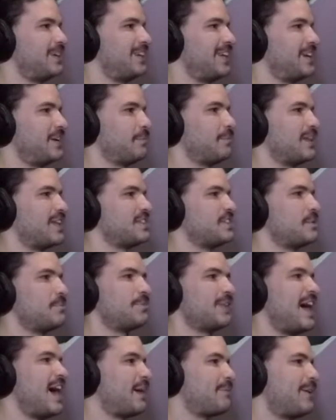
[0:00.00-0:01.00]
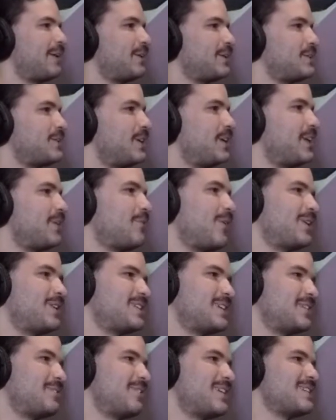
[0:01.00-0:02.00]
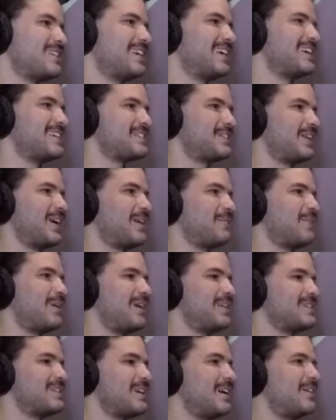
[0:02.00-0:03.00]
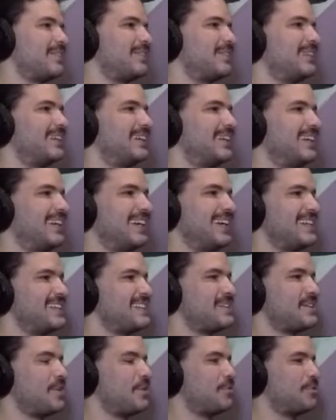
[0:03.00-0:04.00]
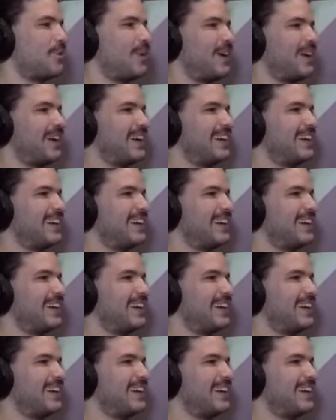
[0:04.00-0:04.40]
like some black metal shirt, like while she's like visiting his grandpa and stuff. It's so funny.